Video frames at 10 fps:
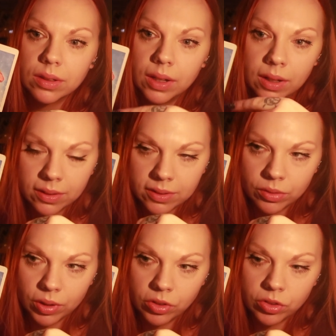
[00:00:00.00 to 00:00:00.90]
in a
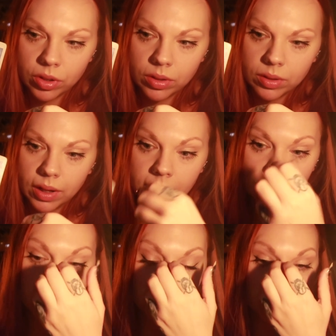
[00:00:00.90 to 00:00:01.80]
situation. And
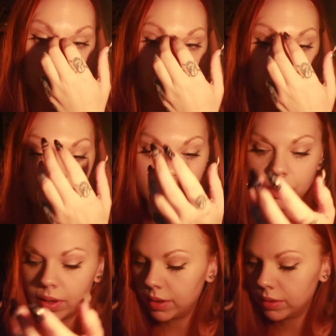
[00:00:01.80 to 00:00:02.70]
it could be that you
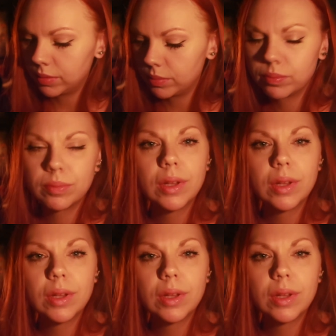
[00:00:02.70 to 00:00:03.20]
like,